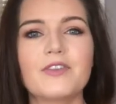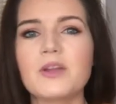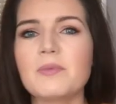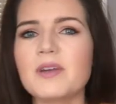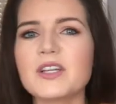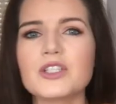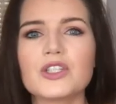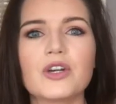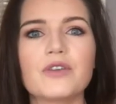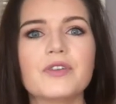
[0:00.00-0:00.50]
Feed
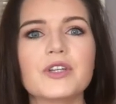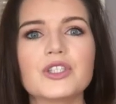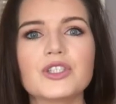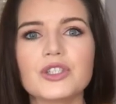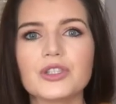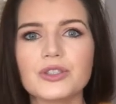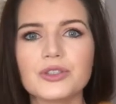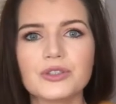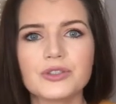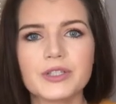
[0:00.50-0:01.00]
My Starving
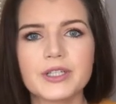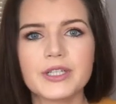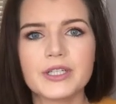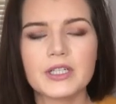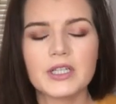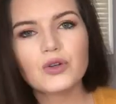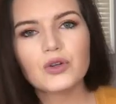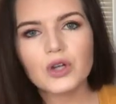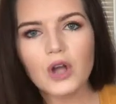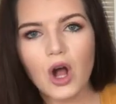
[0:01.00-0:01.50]

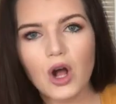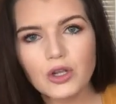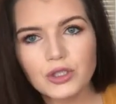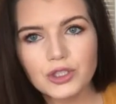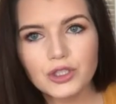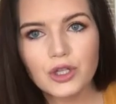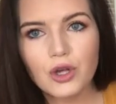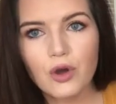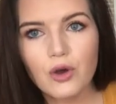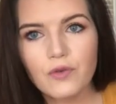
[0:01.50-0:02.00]
Children. You can
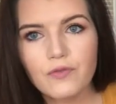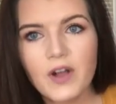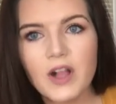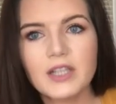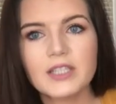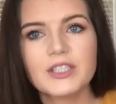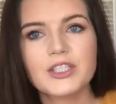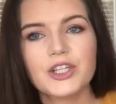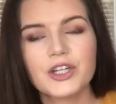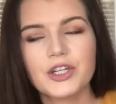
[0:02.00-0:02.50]
also
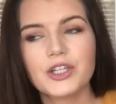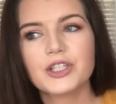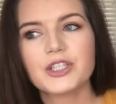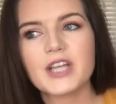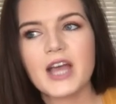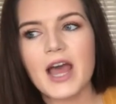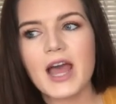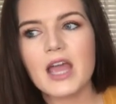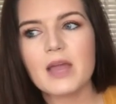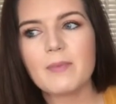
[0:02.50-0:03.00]
volunteer your
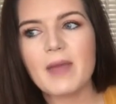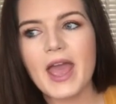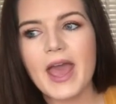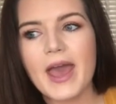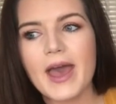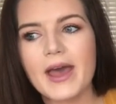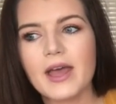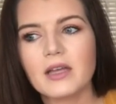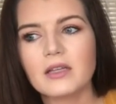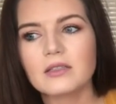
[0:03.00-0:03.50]
time
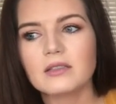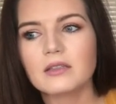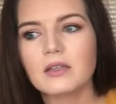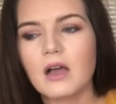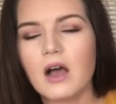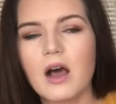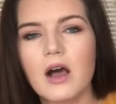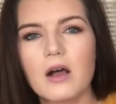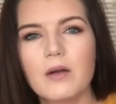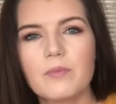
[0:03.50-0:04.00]
at
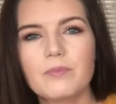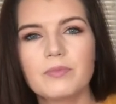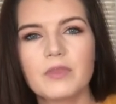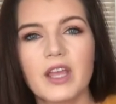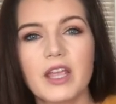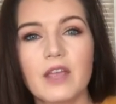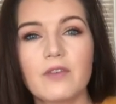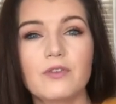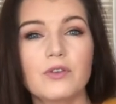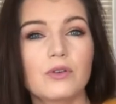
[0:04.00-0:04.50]

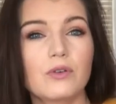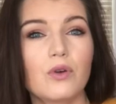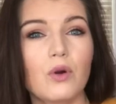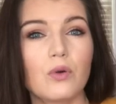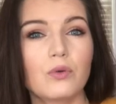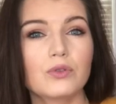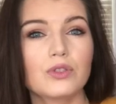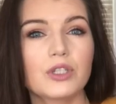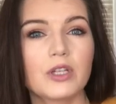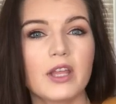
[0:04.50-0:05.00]
if you
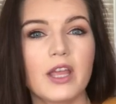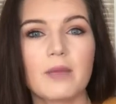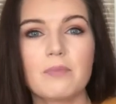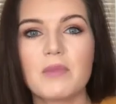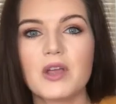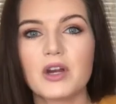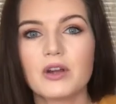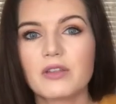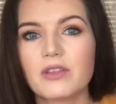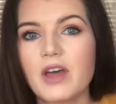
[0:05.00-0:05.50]
go to
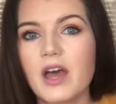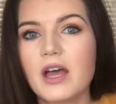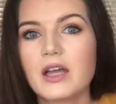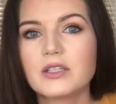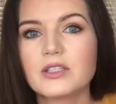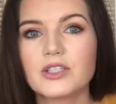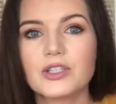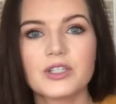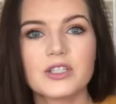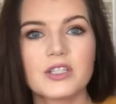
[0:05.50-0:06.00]

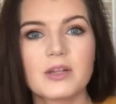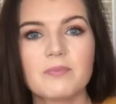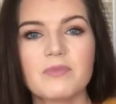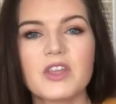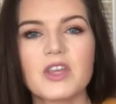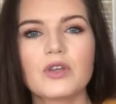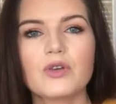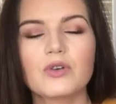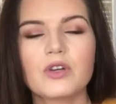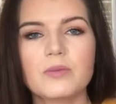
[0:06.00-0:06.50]
marathons or
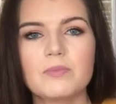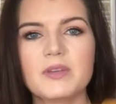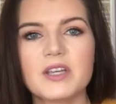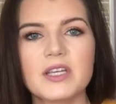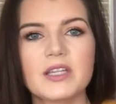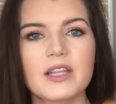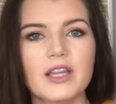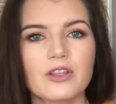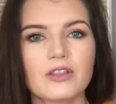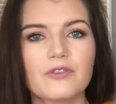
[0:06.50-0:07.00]
something, you can be
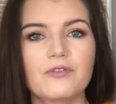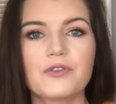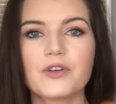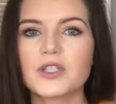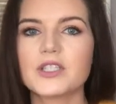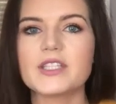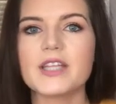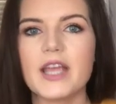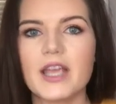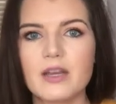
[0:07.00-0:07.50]
in the
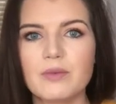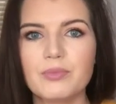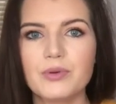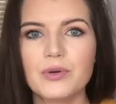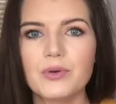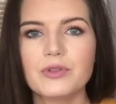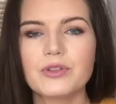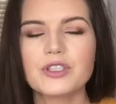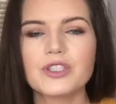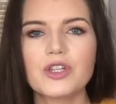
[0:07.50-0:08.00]
first aid
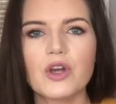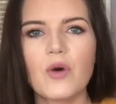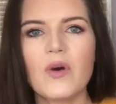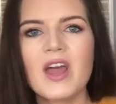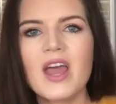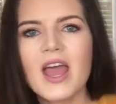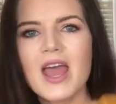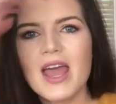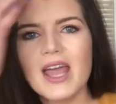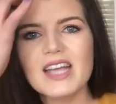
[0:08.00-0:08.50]
booth. So
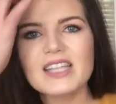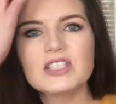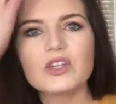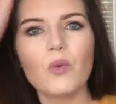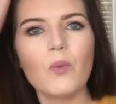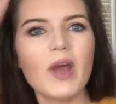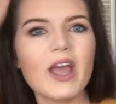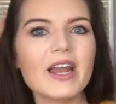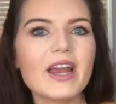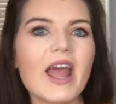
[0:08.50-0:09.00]
it's a
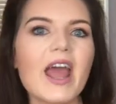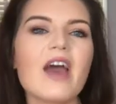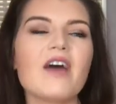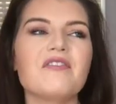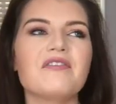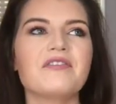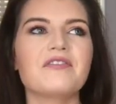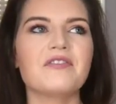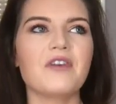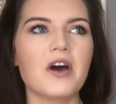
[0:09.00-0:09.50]
way to
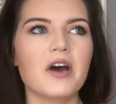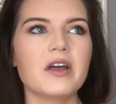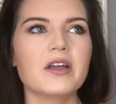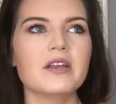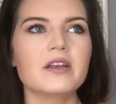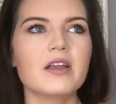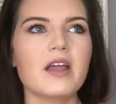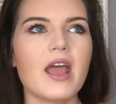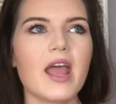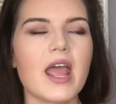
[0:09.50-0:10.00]
have fun
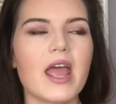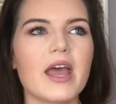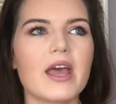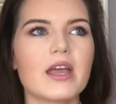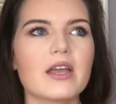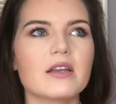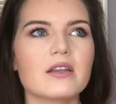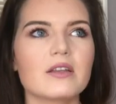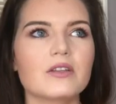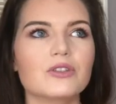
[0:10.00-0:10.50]

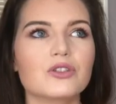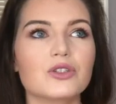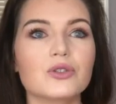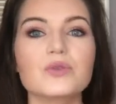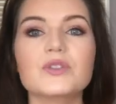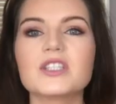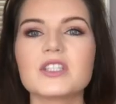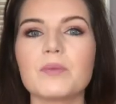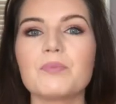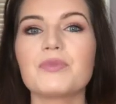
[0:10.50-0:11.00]
and
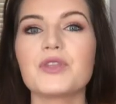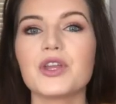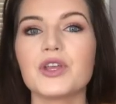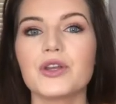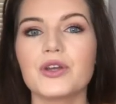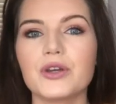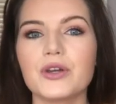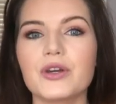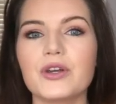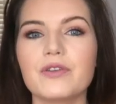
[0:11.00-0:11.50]
do something
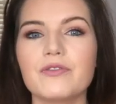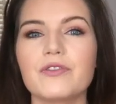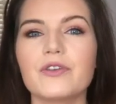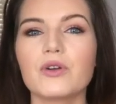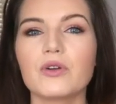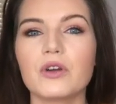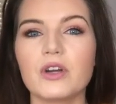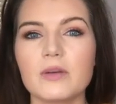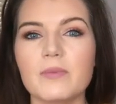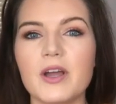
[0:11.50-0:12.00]
good,
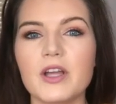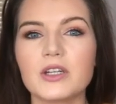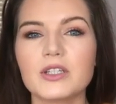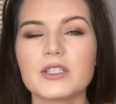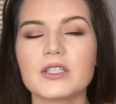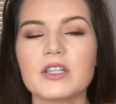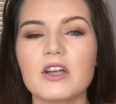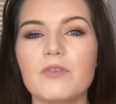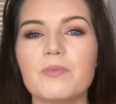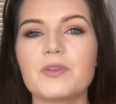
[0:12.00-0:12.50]
feel good about
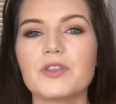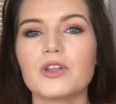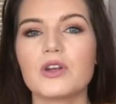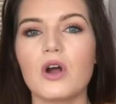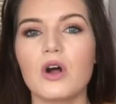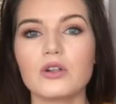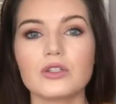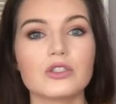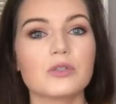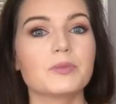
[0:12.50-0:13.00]
yourself, but then
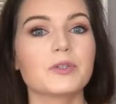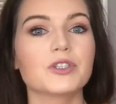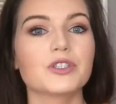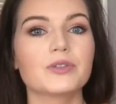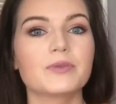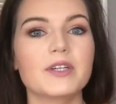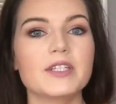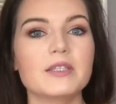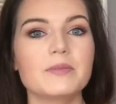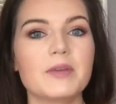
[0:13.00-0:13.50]
also build
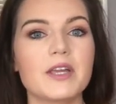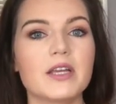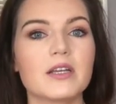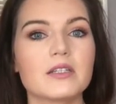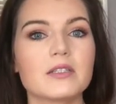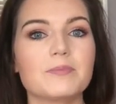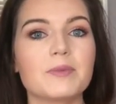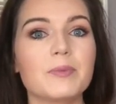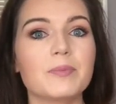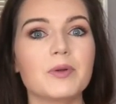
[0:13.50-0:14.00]
your resume,
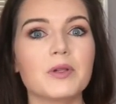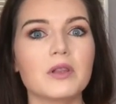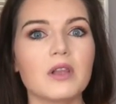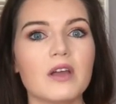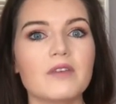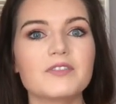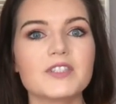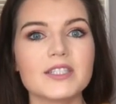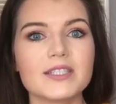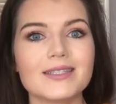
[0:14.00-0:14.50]
because people
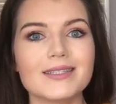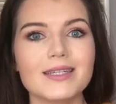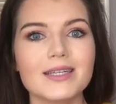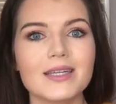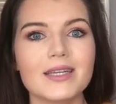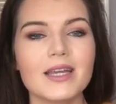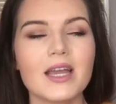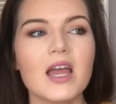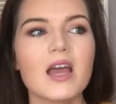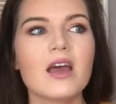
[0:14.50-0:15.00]
love to
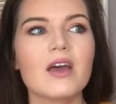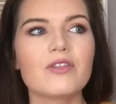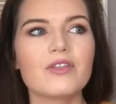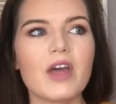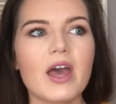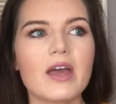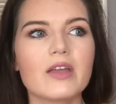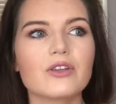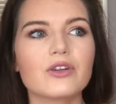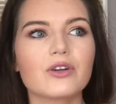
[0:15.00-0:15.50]
see
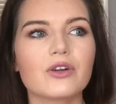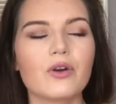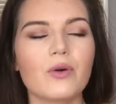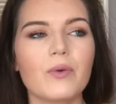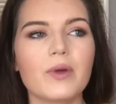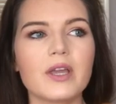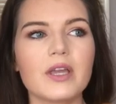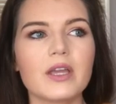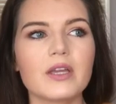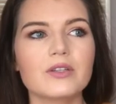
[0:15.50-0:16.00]
that you're
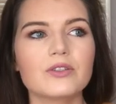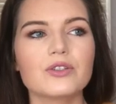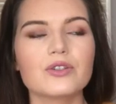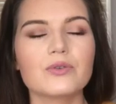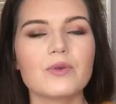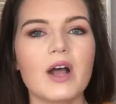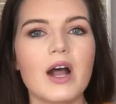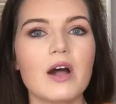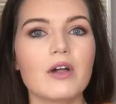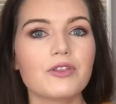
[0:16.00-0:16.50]
going
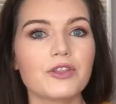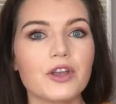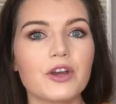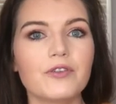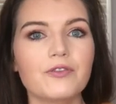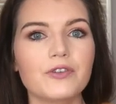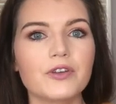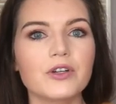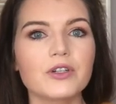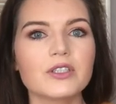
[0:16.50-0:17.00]
into a
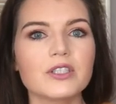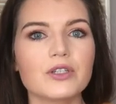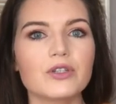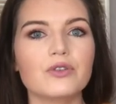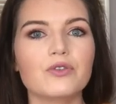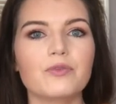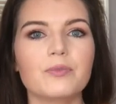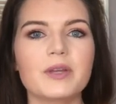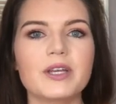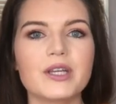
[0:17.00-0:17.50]
healthcare field and
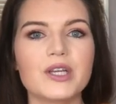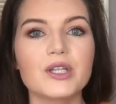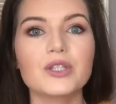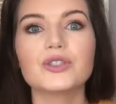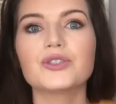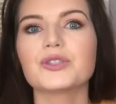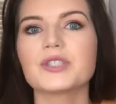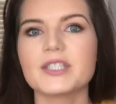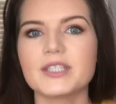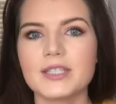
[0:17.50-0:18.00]
you've been
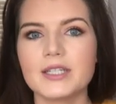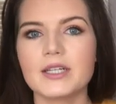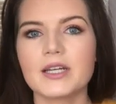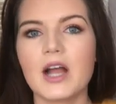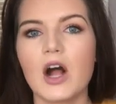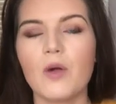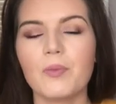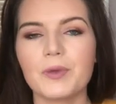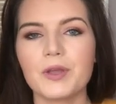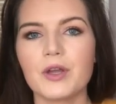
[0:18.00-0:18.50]
interested in
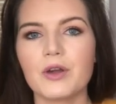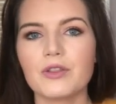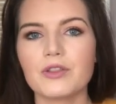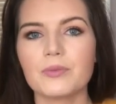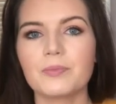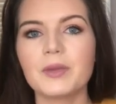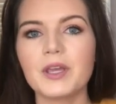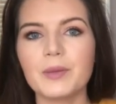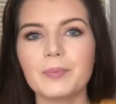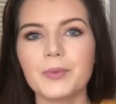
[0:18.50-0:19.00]
helping other
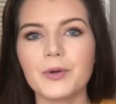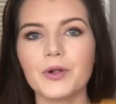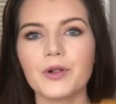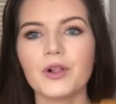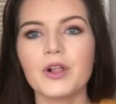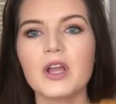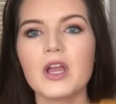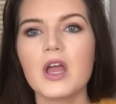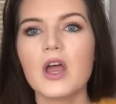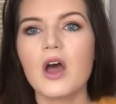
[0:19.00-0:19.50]

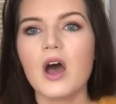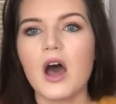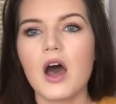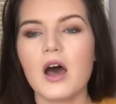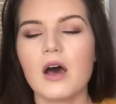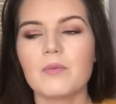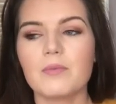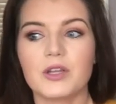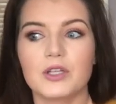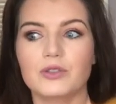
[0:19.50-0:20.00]
people
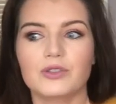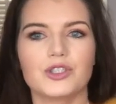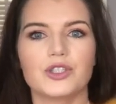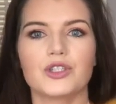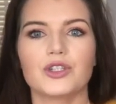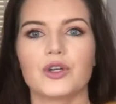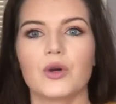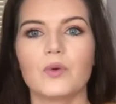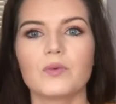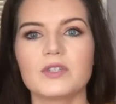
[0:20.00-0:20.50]
and using
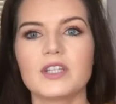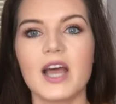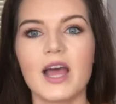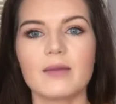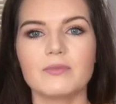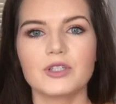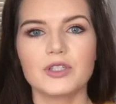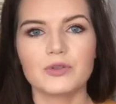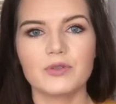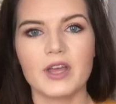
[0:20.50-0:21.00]
your own
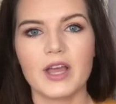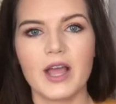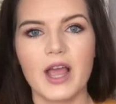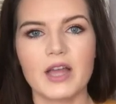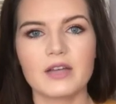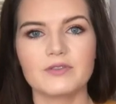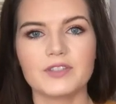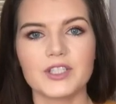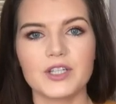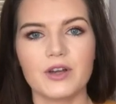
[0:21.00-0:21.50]
time to do that
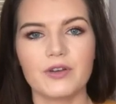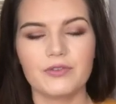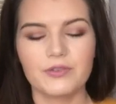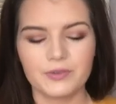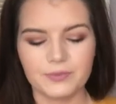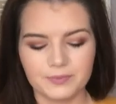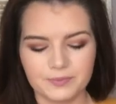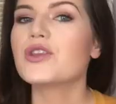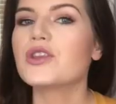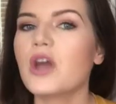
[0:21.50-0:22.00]
kind of stuff.
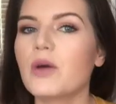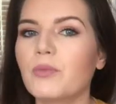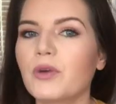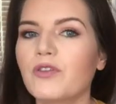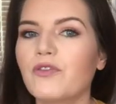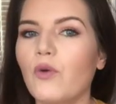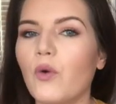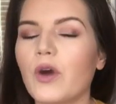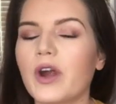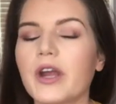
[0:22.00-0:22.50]
Number
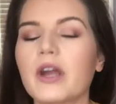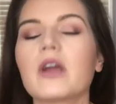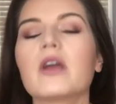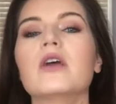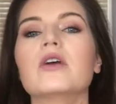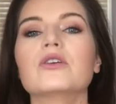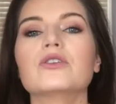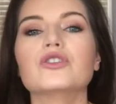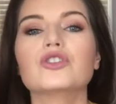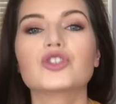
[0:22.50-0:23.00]
4,
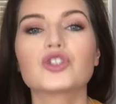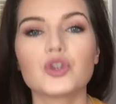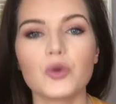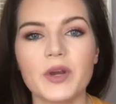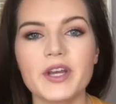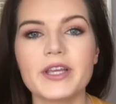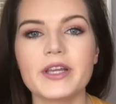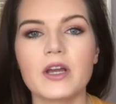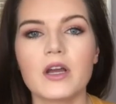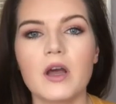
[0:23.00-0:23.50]

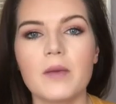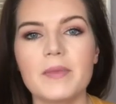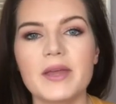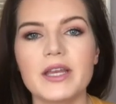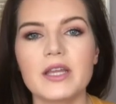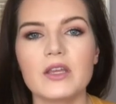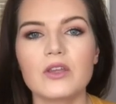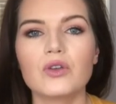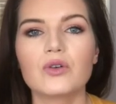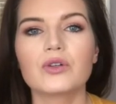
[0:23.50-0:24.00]
joining a
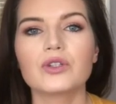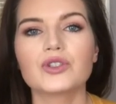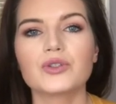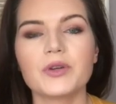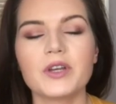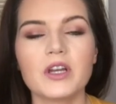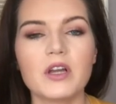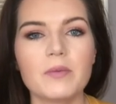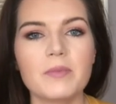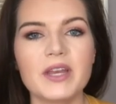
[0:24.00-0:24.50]
committee. You can
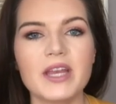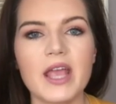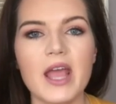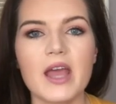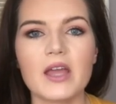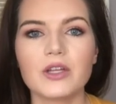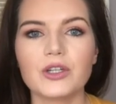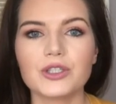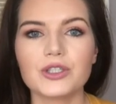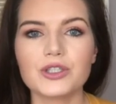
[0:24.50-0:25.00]
join a committee
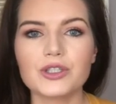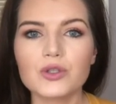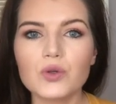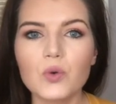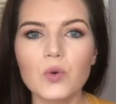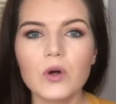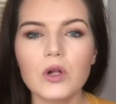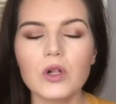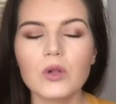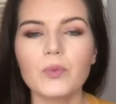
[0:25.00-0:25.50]
at your
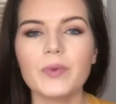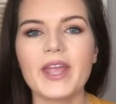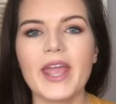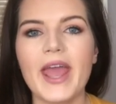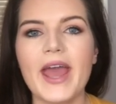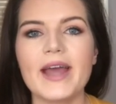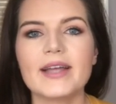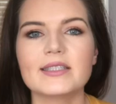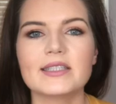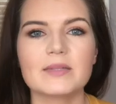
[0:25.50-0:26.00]
school. We
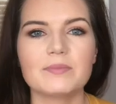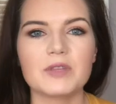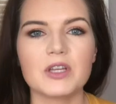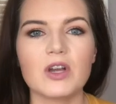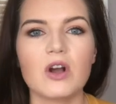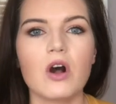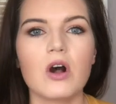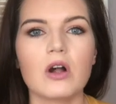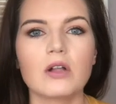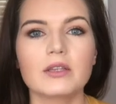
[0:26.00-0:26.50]
had something
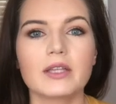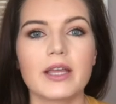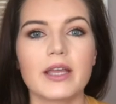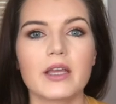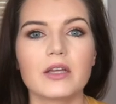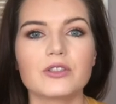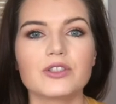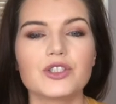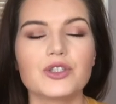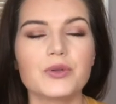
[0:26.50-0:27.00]
called
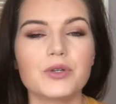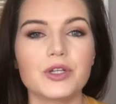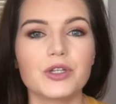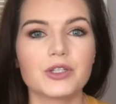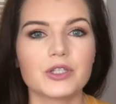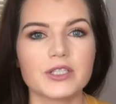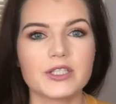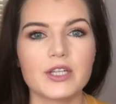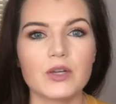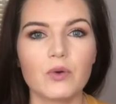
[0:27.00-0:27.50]
student
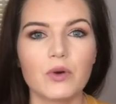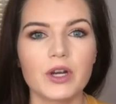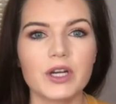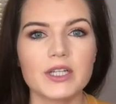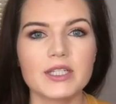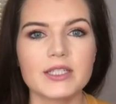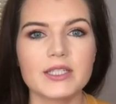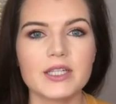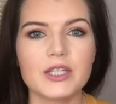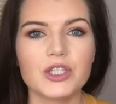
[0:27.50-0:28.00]
nursing
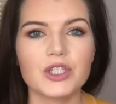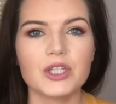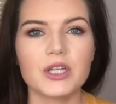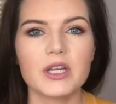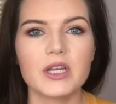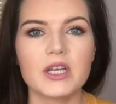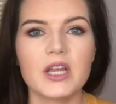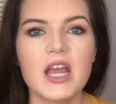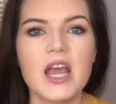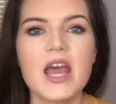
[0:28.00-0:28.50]

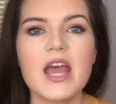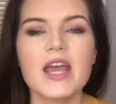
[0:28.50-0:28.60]
organization.